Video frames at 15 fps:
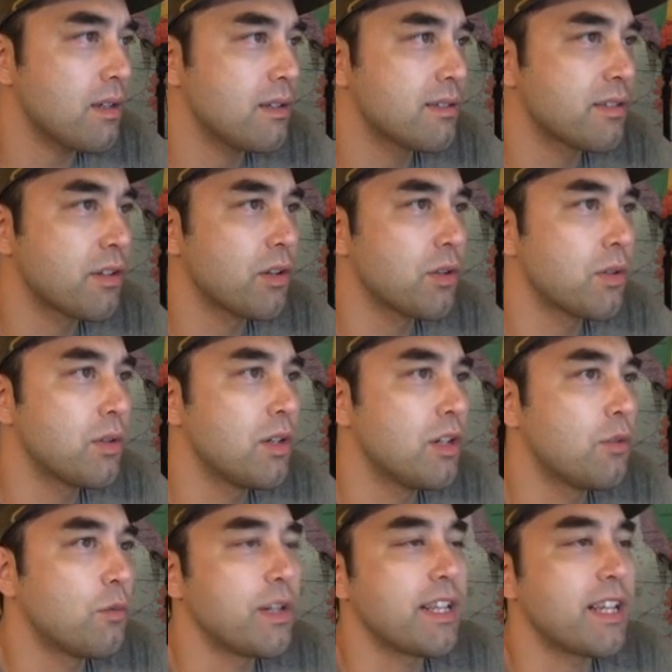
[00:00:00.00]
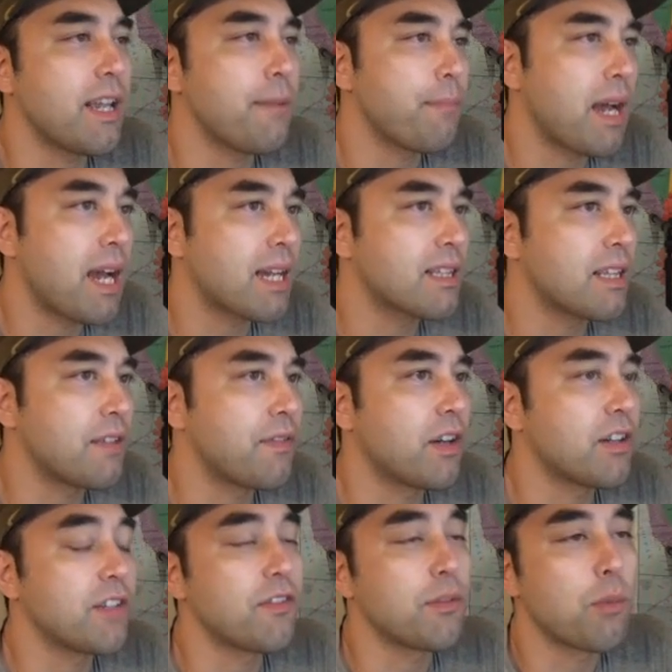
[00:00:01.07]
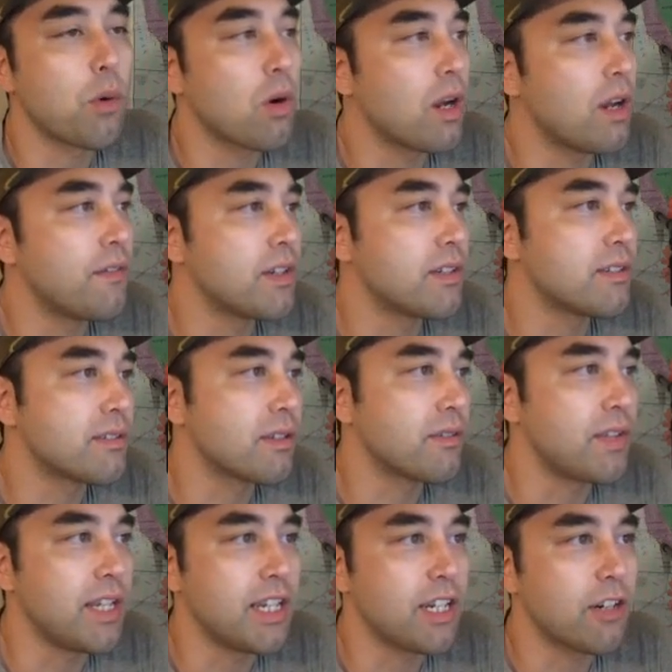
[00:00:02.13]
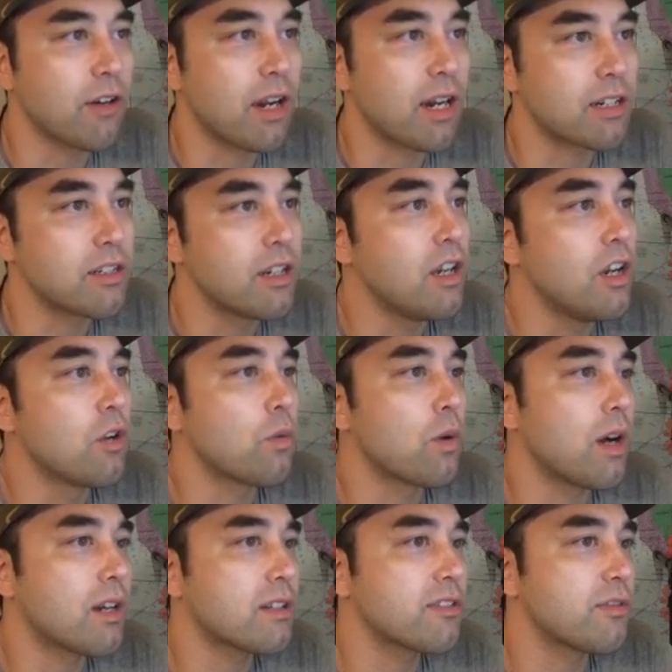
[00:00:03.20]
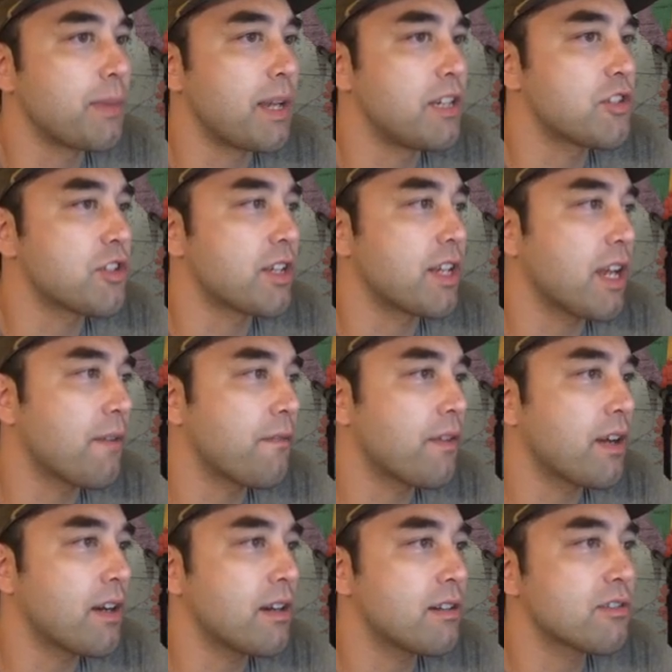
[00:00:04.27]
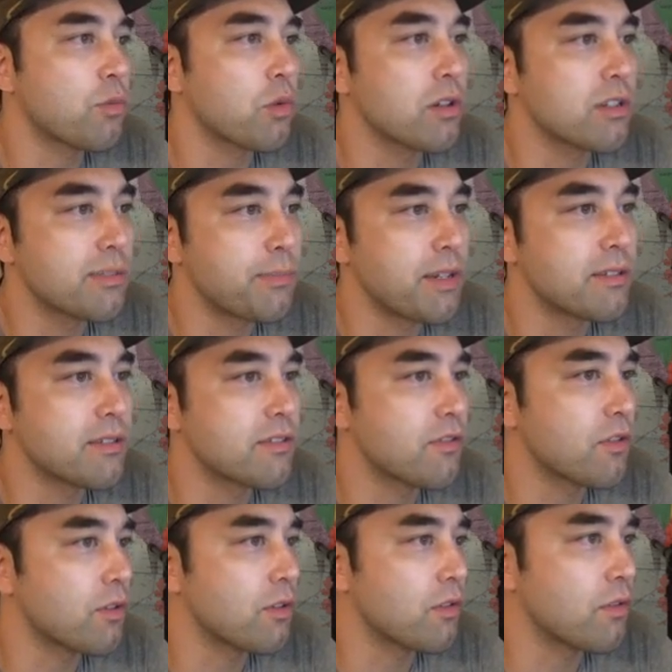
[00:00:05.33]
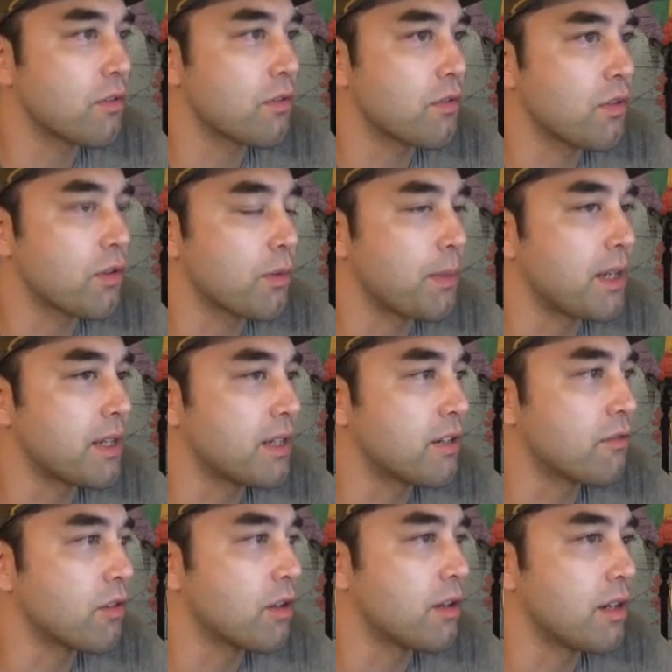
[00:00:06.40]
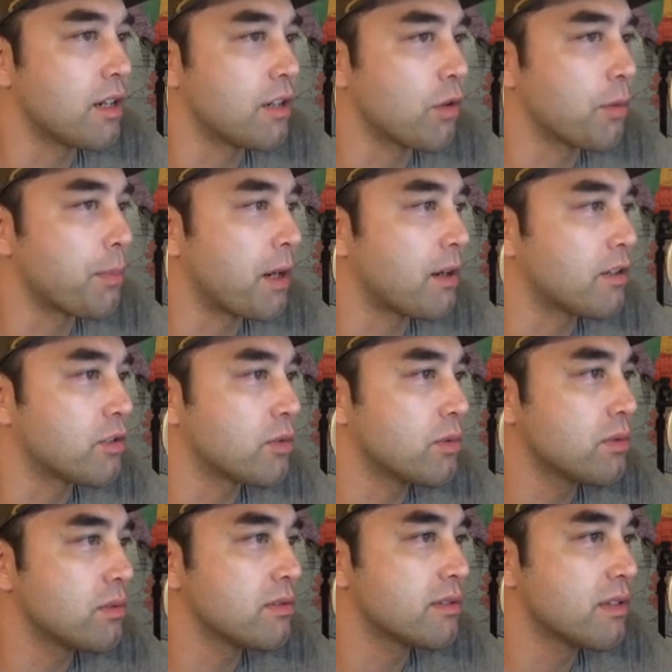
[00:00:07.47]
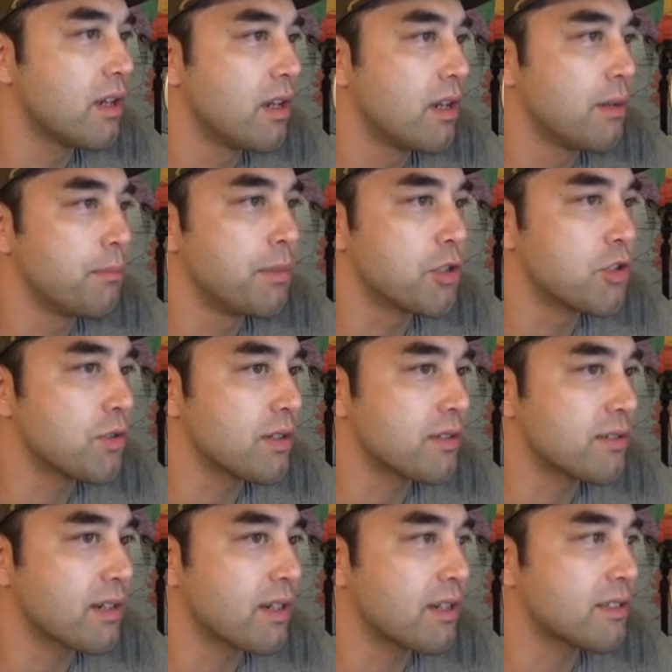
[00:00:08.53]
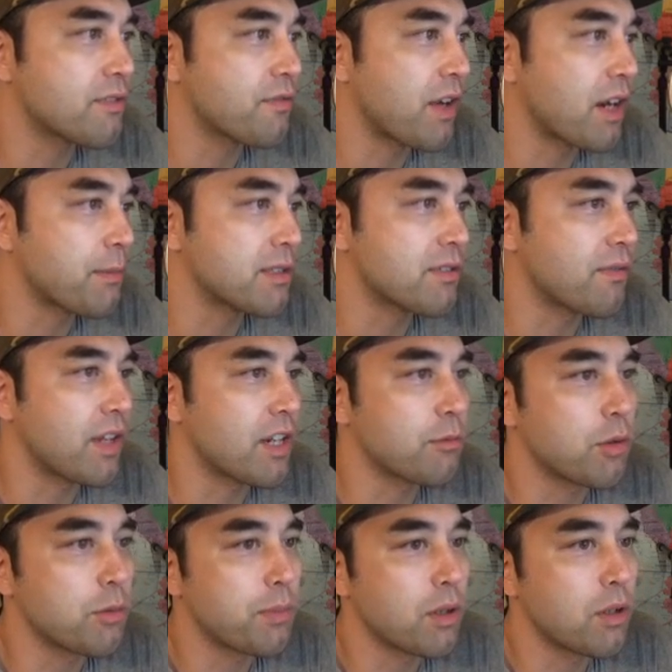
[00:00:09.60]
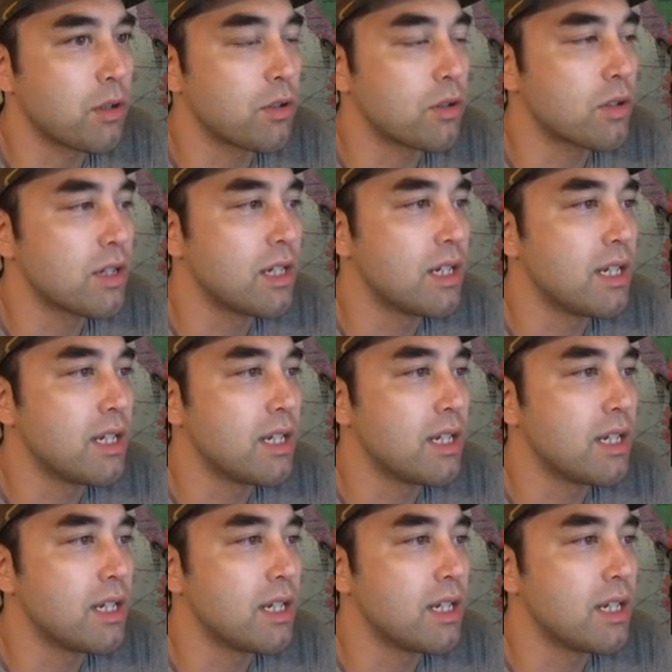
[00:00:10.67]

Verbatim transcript: So when he came back, they found even more evidence of heat-cracked rocks from ancient campfires, workspaces for, for making re and repairing tools, butchering sites, fragments of animal bone,